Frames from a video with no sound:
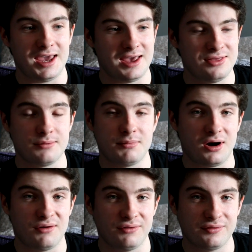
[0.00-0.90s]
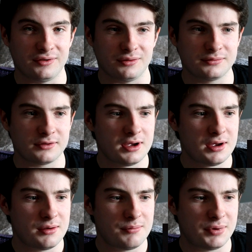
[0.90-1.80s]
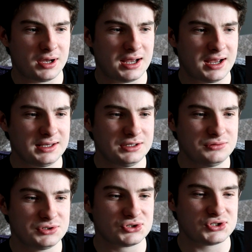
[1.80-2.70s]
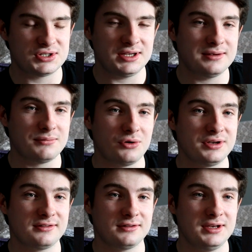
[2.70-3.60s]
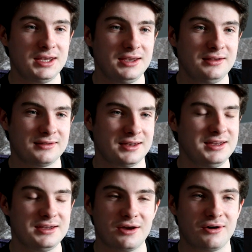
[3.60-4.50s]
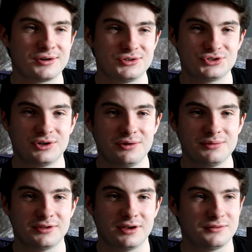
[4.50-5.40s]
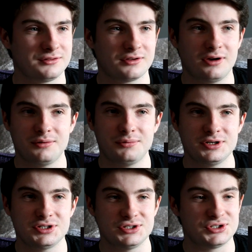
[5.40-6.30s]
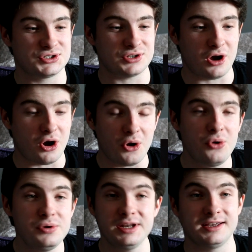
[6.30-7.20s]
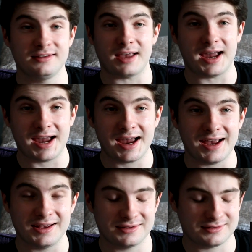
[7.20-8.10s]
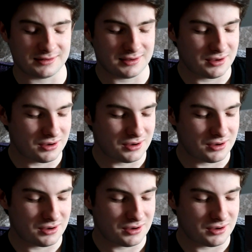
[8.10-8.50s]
in the Marvel films. But you just see him on his knees and he can't control himself, and Scarlet Witch is just owning his ass.